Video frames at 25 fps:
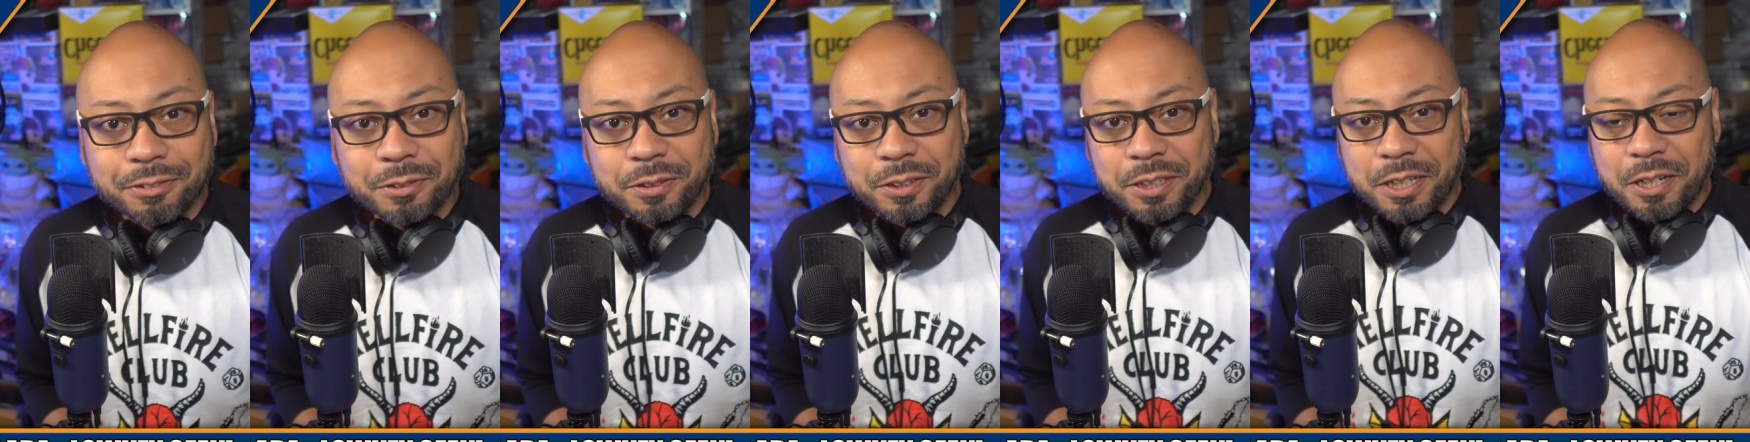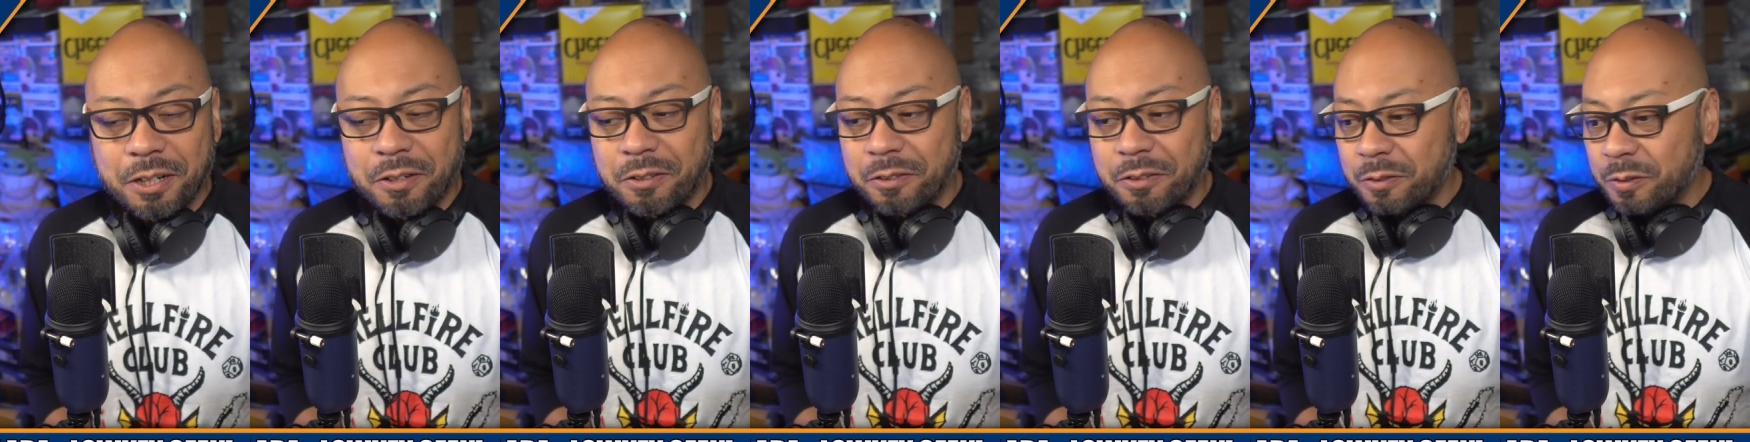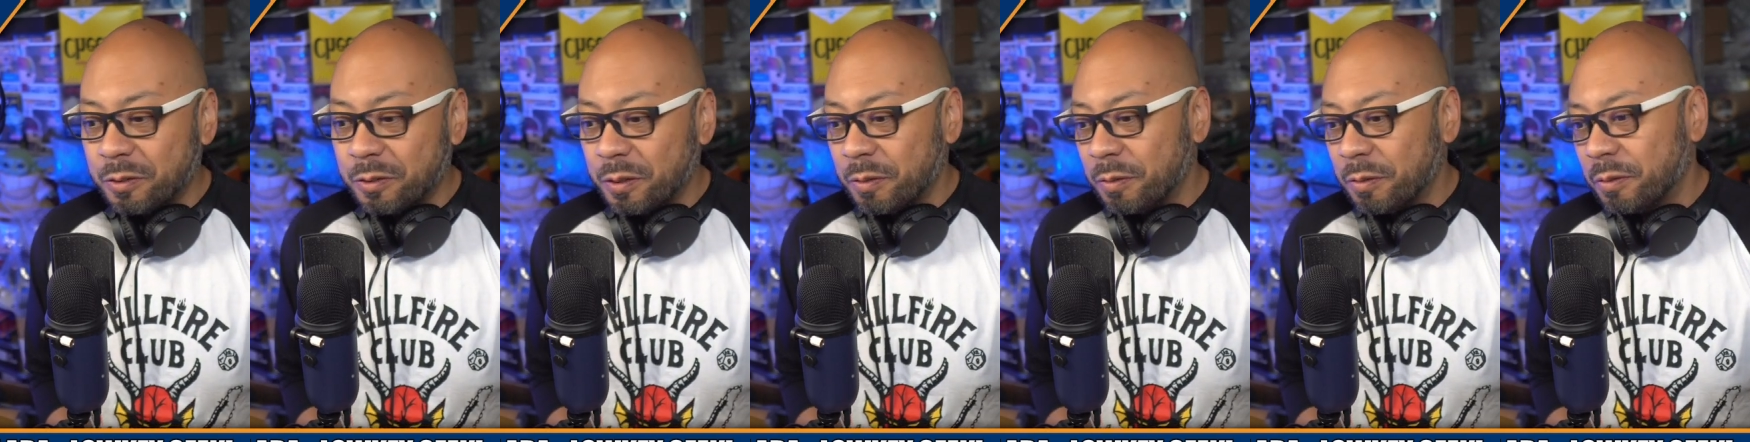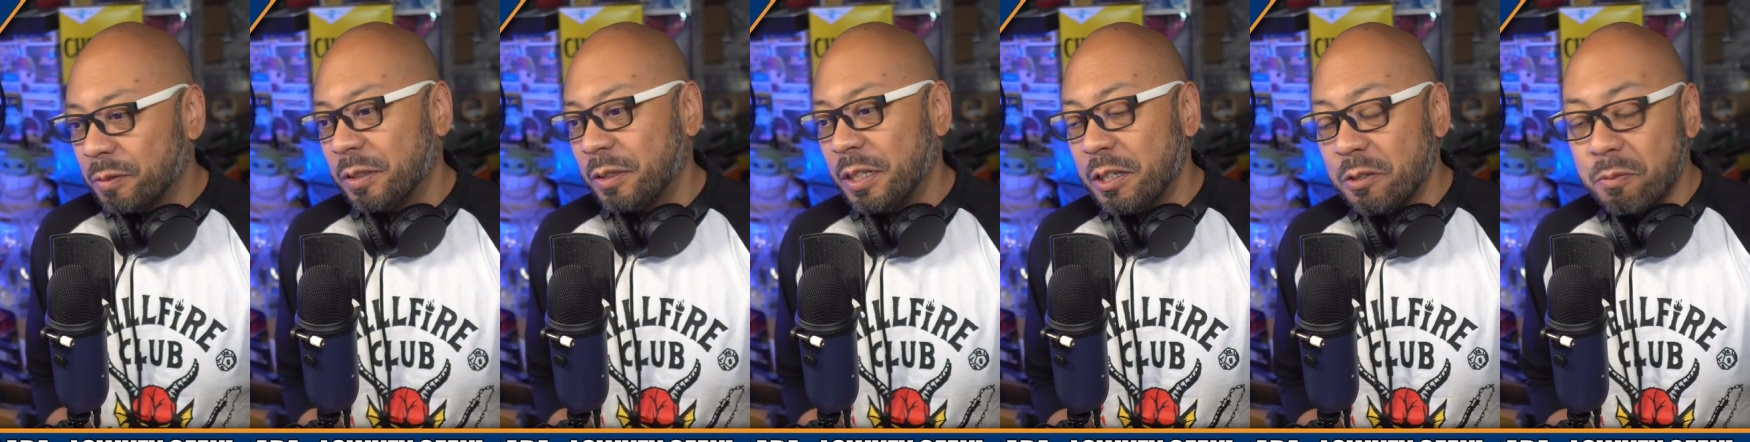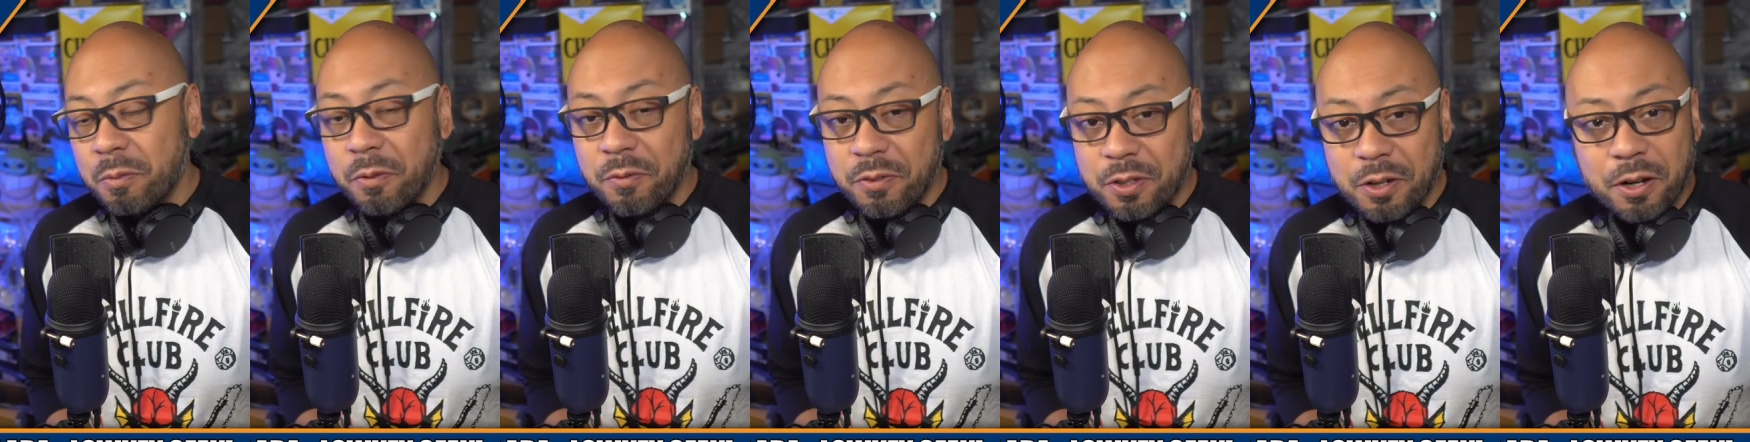You know, these
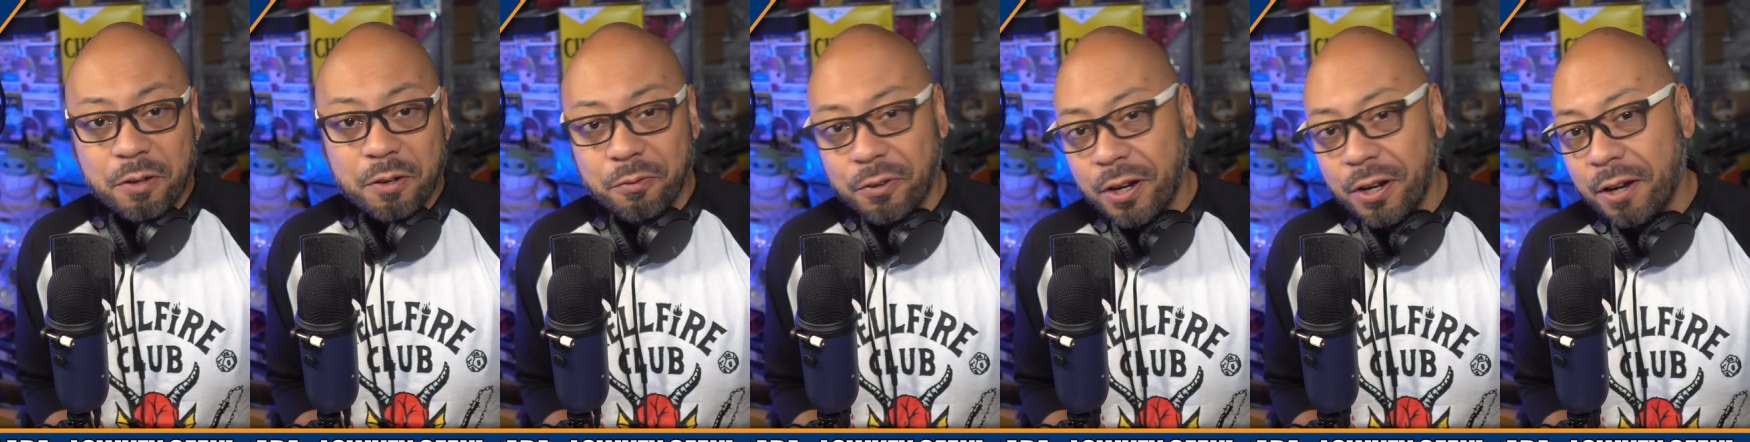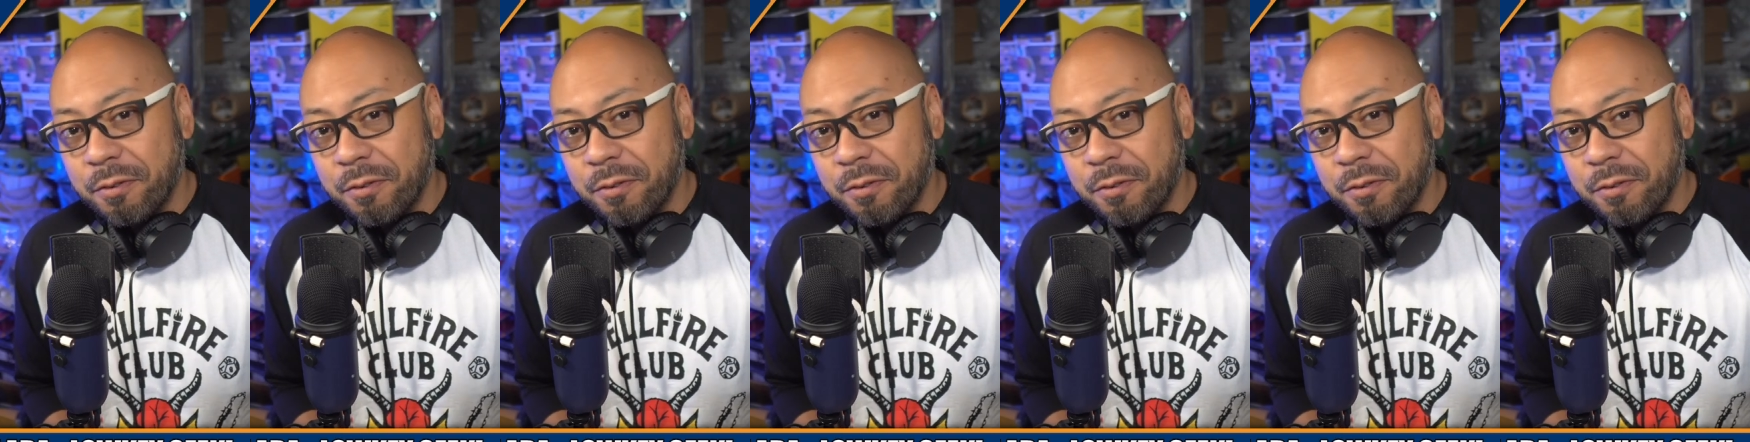movies aren't for